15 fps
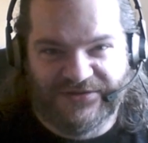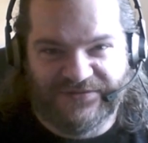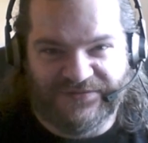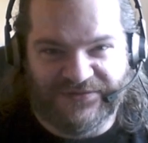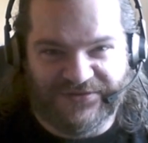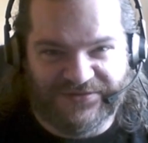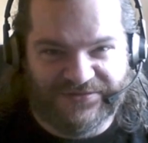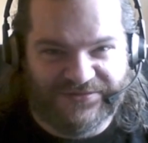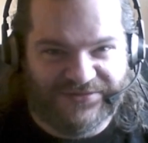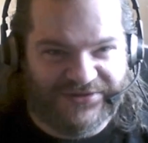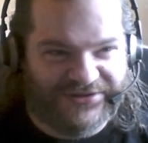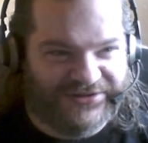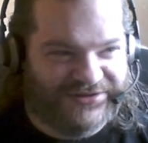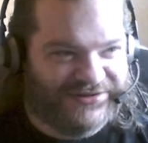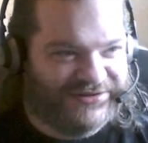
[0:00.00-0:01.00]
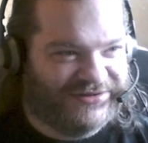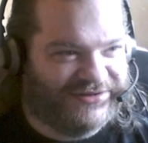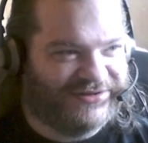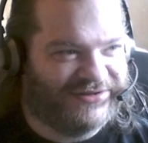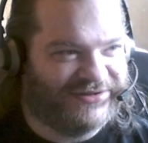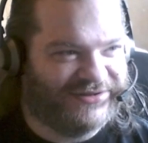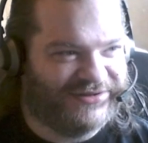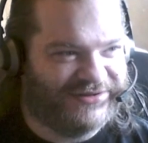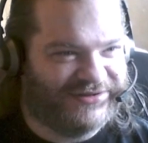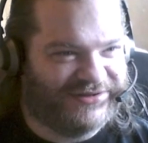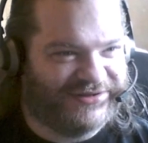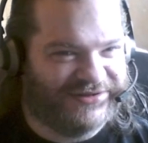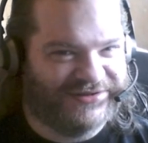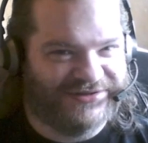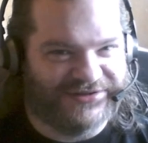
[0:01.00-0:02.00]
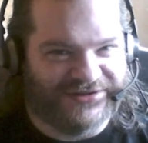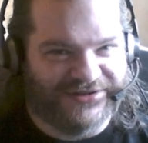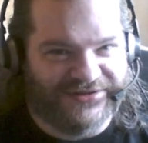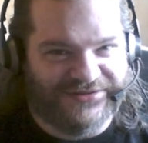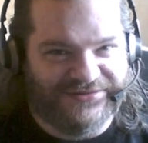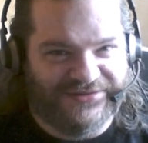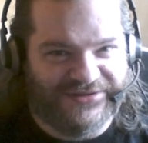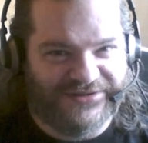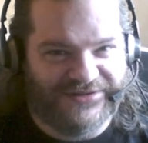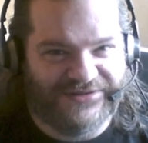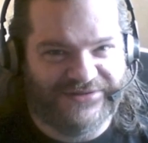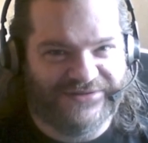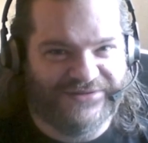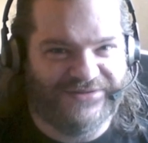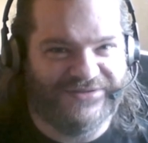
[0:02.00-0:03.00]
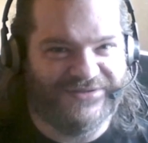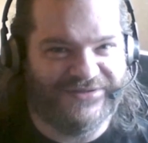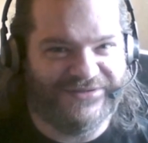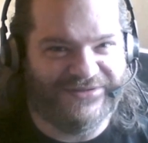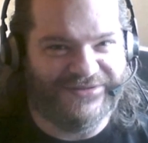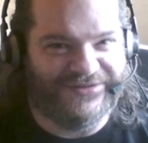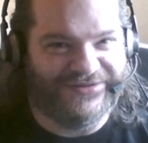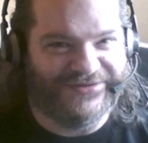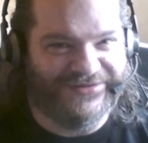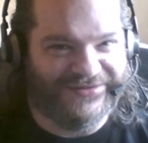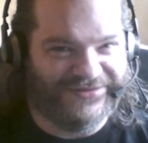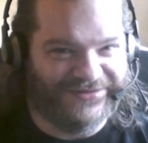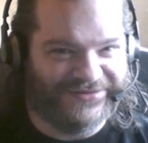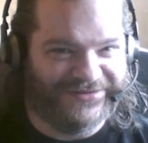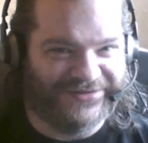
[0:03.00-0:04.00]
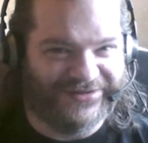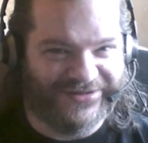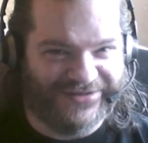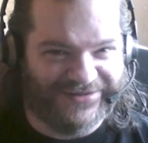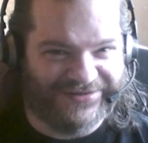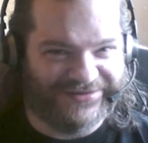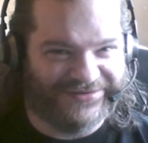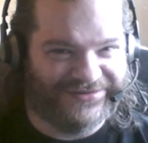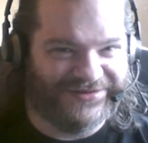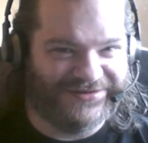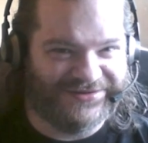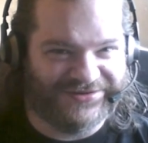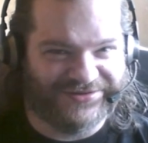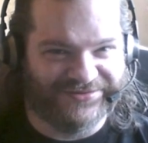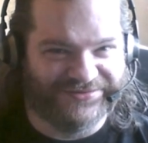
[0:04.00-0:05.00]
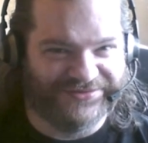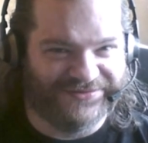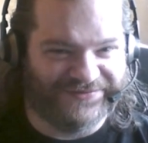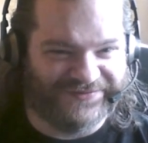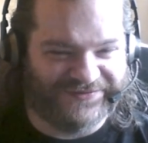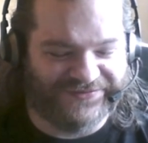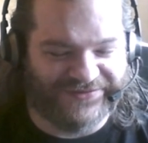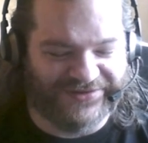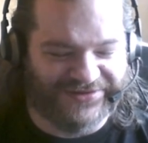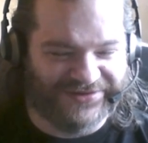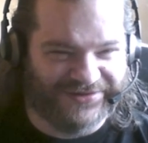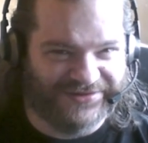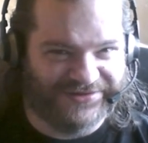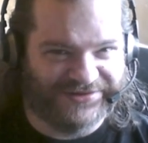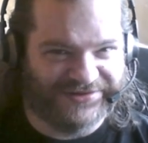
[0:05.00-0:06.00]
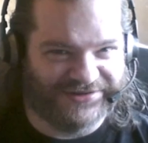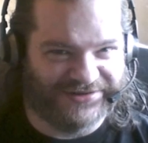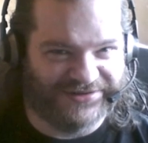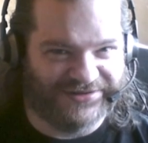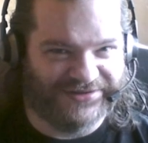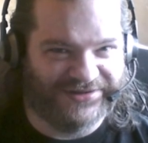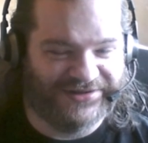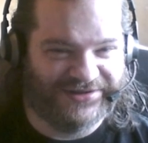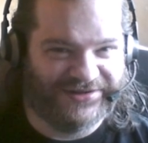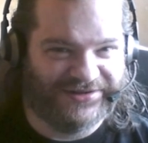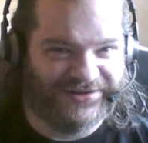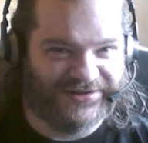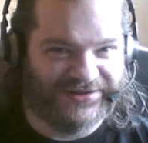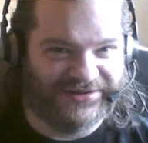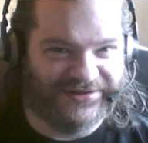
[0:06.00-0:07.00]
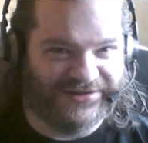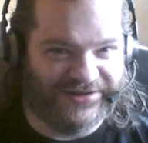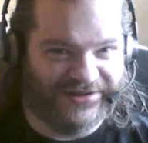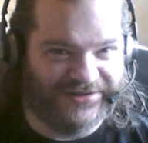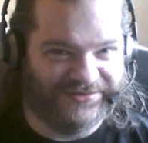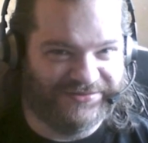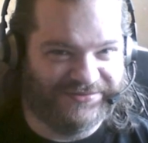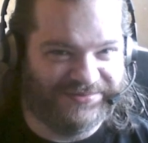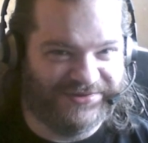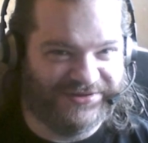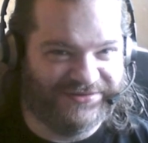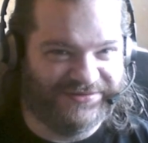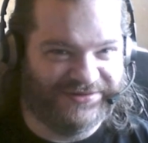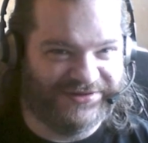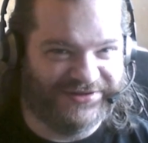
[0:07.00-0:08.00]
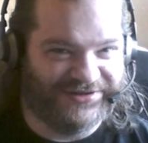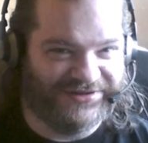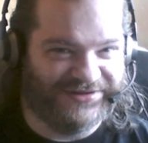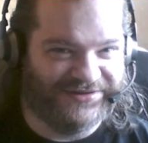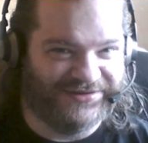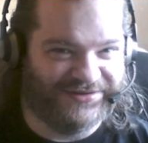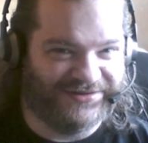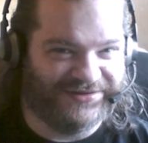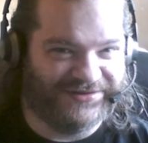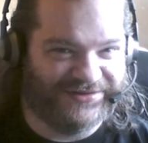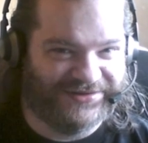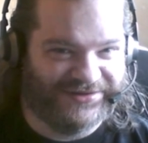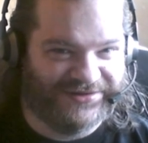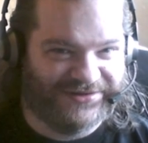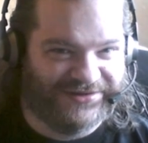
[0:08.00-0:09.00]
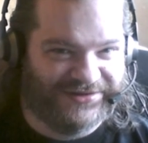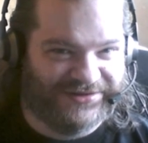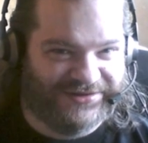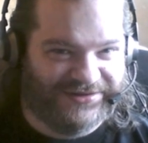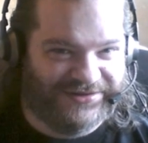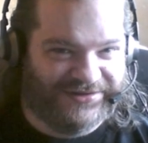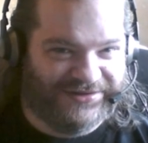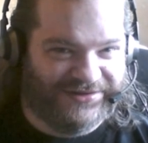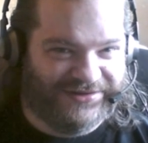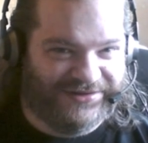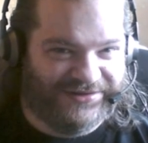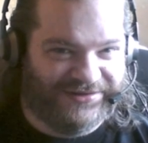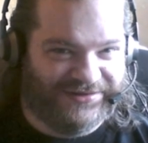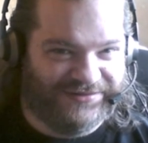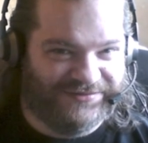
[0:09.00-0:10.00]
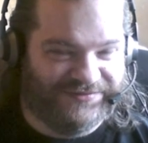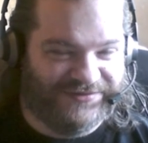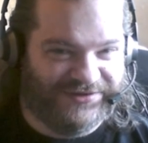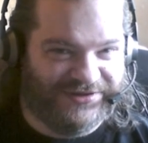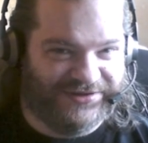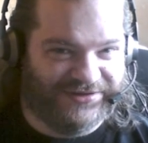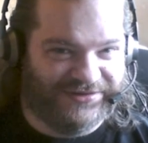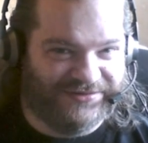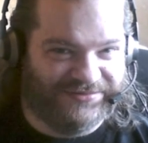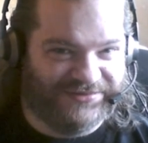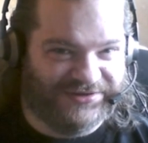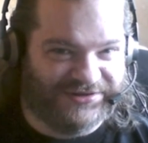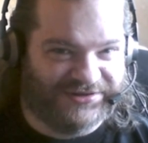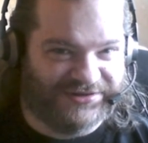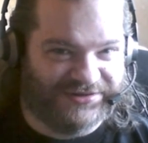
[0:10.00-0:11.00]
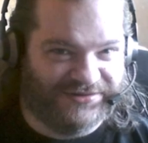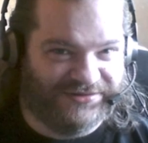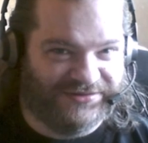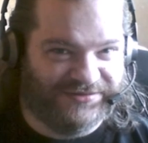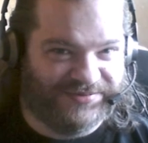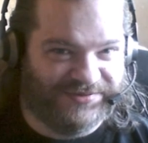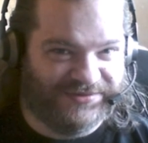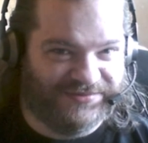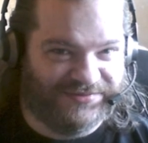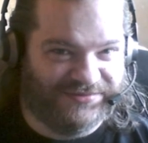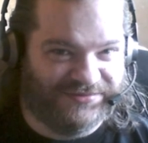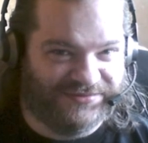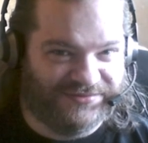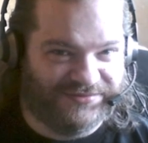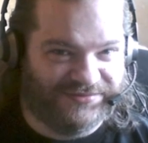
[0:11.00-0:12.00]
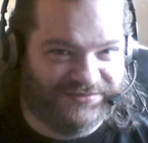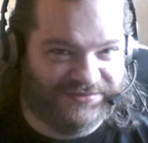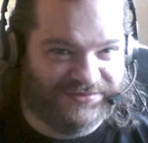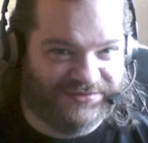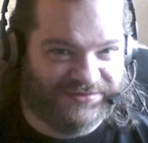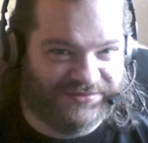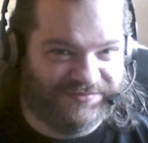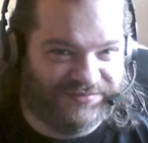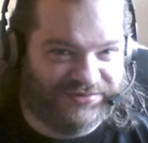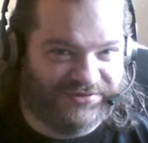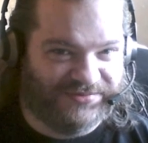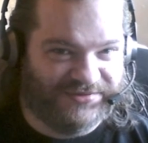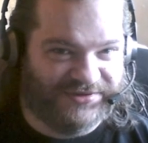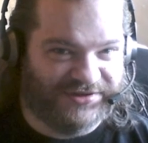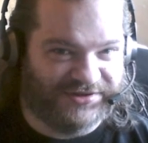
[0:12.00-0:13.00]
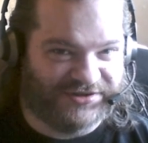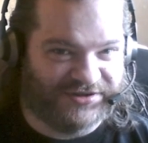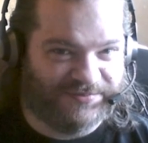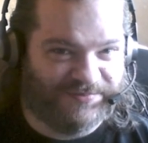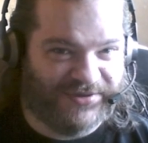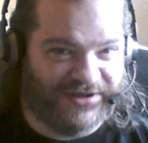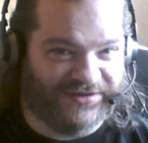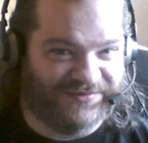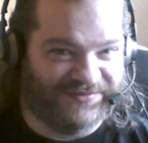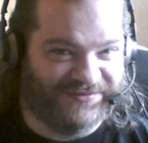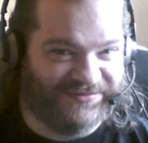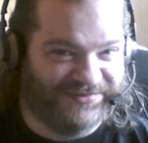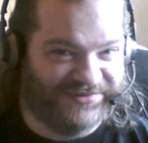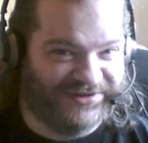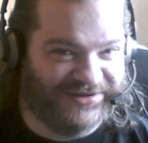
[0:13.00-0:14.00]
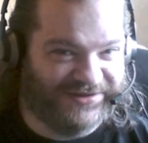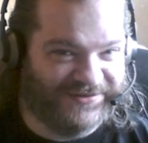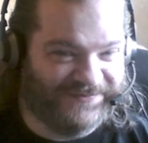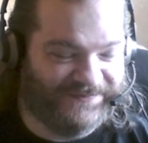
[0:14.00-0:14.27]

few days ago, I did sort of threaten that I would be doing the video which a lot of people probably expect from me.